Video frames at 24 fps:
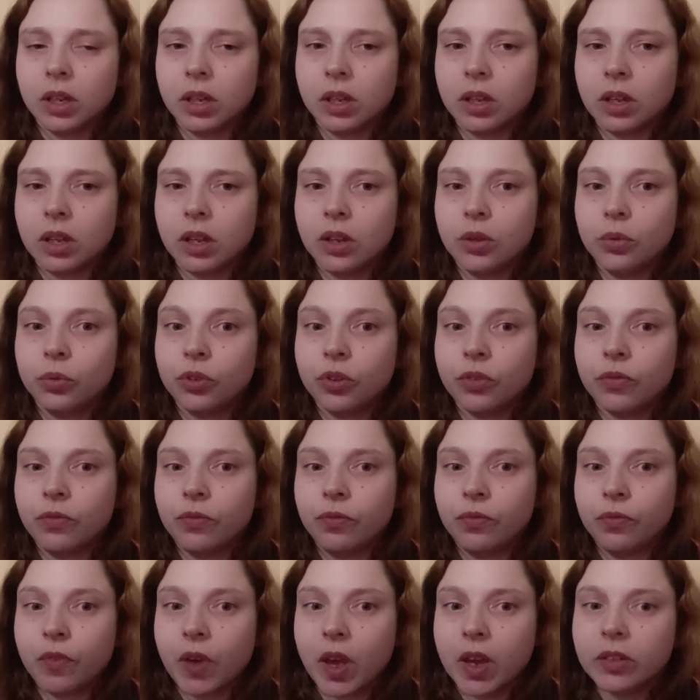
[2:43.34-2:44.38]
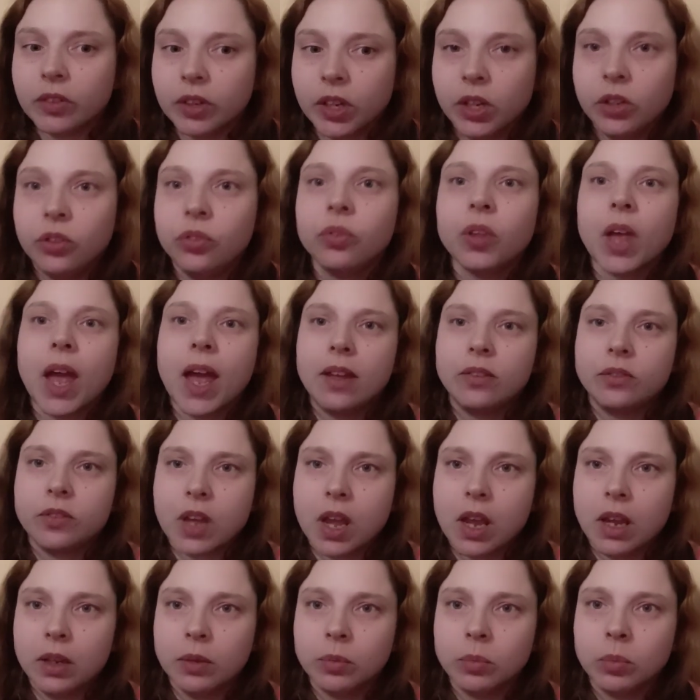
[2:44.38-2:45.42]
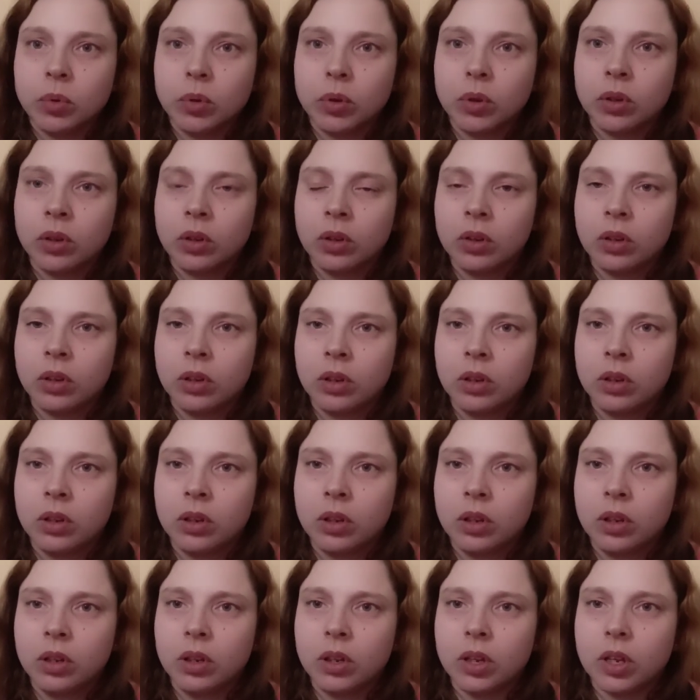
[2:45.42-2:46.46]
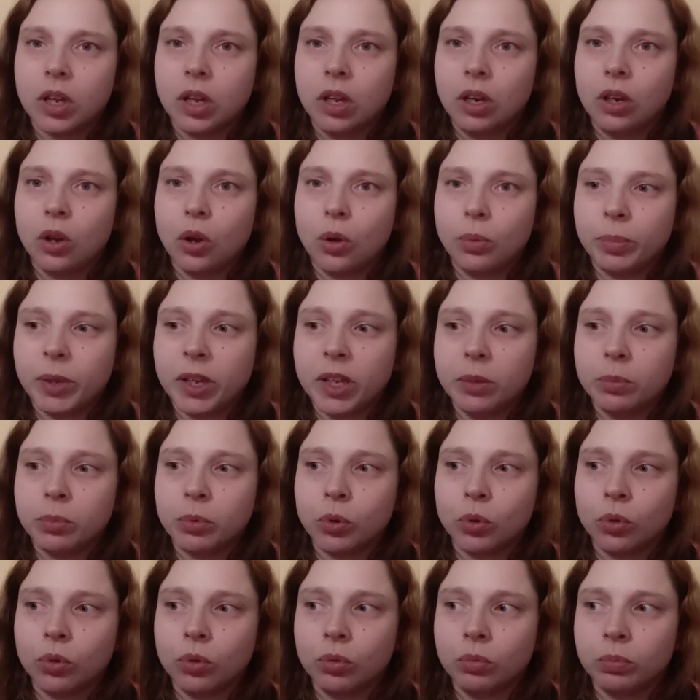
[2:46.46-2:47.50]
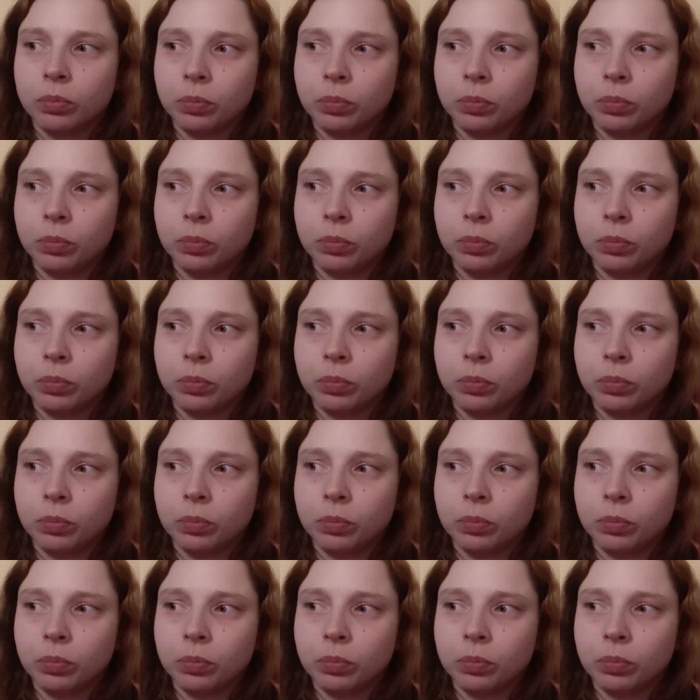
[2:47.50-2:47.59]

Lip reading: was a very sad day. A lot of people